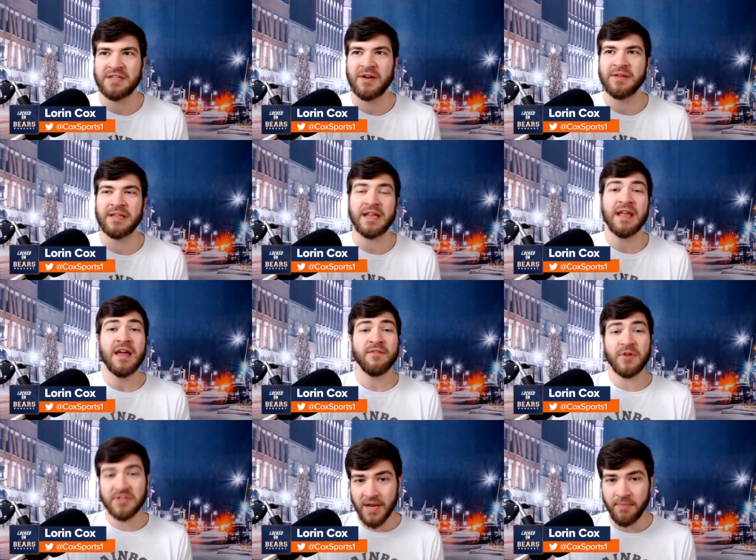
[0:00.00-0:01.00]
You know, like,
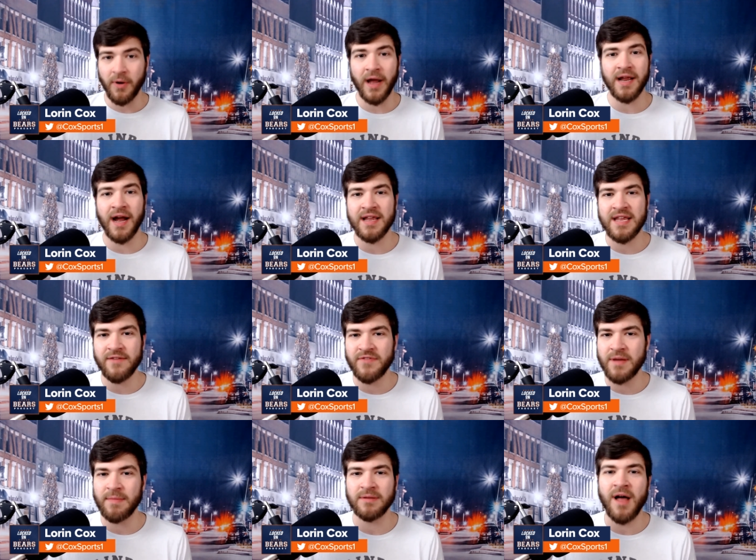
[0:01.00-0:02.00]
for example, I, I give
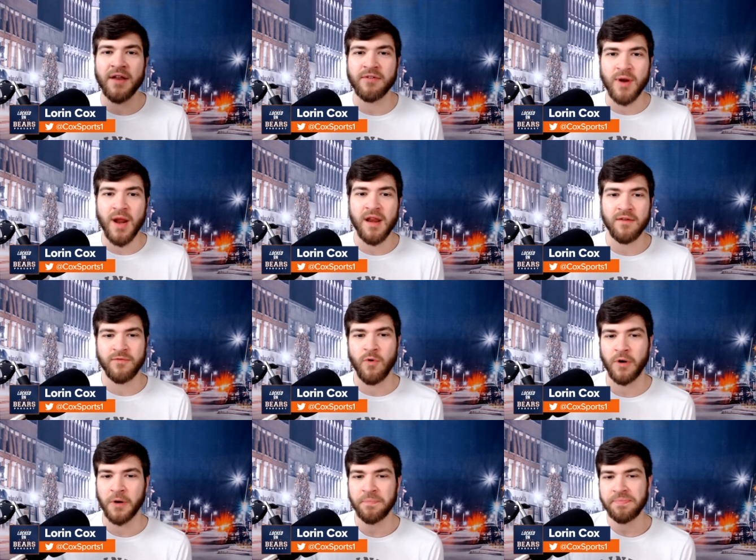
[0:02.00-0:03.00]
them a lot of credit
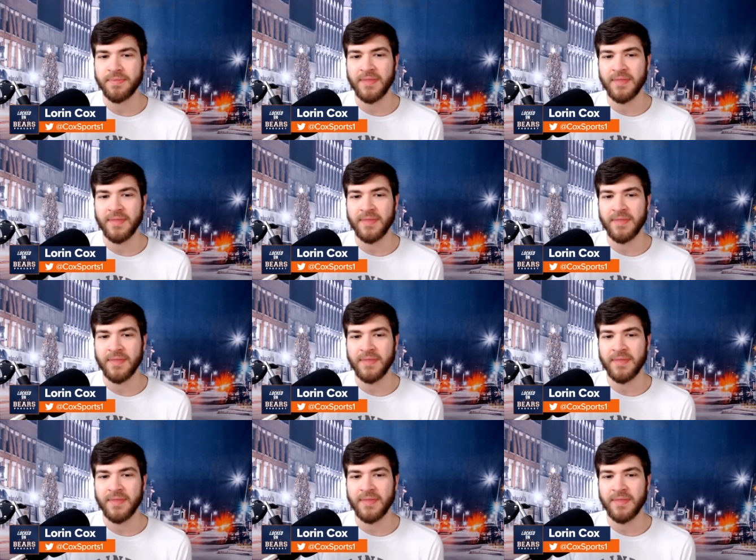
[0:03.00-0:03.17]
for